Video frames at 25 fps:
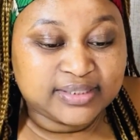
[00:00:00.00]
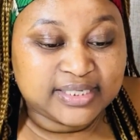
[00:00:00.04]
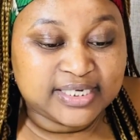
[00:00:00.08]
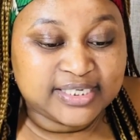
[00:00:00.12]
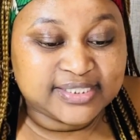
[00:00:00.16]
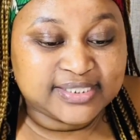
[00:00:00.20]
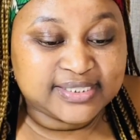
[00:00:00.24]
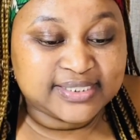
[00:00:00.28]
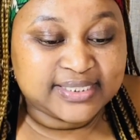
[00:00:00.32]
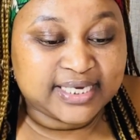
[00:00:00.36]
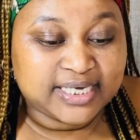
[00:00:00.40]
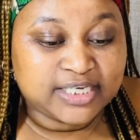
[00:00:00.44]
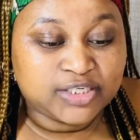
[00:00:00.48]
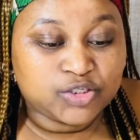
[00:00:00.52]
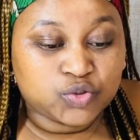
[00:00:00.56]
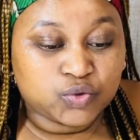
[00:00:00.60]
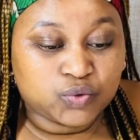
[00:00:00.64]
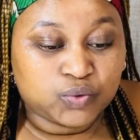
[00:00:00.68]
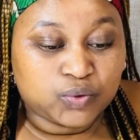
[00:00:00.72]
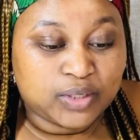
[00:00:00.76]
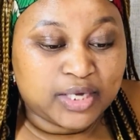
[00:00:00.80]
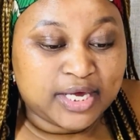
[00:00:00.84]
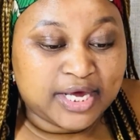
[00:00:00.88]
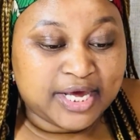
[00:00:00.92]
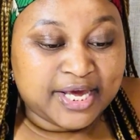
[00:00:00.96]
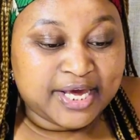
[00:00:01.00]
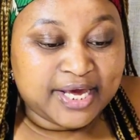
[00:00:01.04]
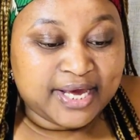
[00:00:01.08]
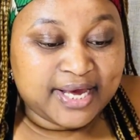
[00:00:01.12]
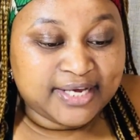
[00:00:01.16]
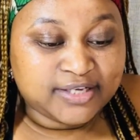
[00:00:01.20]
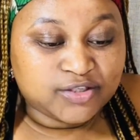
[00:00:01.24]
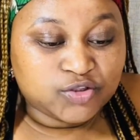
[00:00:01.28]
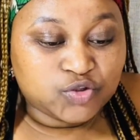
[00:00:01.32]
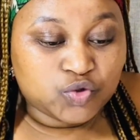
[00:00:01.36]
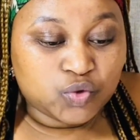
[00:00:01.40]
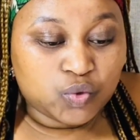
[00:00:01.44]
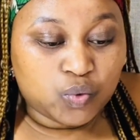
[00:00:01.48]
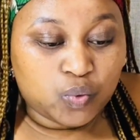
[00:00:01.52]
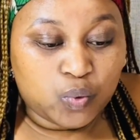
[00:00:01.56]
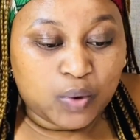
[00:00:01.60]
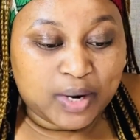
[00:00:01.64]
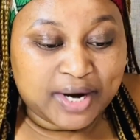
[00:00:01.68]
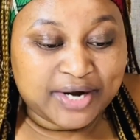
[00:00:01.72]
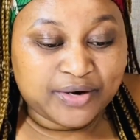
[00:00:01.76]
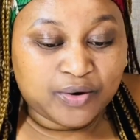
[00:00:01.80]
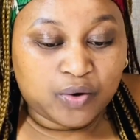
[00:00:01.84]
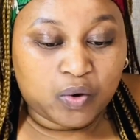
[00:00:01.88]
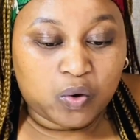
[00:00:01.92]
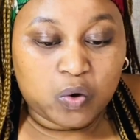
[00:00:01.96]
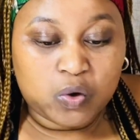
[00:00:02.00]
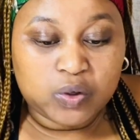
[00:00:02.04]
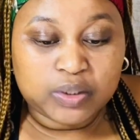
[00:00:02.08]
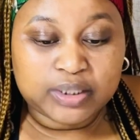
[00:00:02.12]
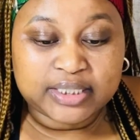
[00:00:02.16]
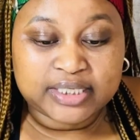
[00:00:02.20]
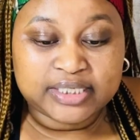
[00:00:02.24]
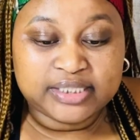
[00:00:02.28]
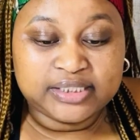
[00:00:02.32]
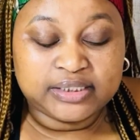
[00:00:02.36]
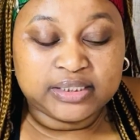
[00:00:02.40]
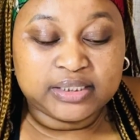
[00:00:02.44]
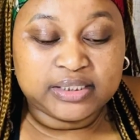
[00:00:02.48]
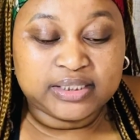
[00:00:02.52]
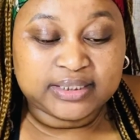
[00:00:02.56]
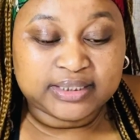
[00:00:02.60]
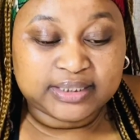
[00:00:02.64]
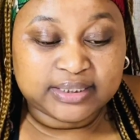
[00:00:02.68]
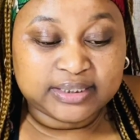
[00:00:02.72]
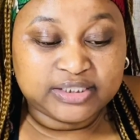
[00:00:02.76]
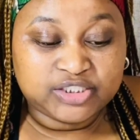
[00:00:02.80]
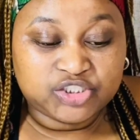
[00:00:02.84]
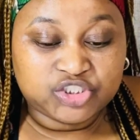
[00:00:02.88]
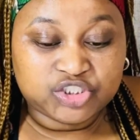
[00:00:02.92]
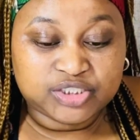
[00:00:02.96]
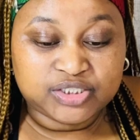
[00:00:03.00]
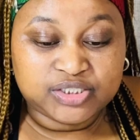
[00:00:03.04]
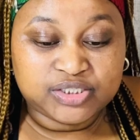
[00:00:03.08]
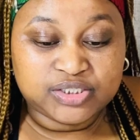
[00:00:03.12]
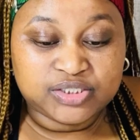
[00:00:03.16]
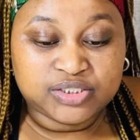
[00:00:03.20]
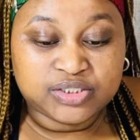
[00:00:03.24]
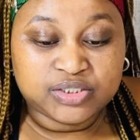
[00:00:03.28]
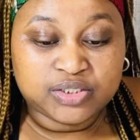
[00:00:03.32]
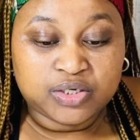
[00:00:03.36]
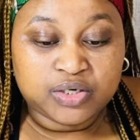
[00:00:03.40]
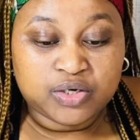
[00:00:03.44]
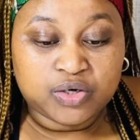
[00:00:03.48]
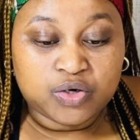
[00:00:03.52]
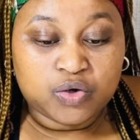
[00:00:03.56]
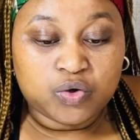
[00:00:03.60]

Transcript: schedule as to when all regions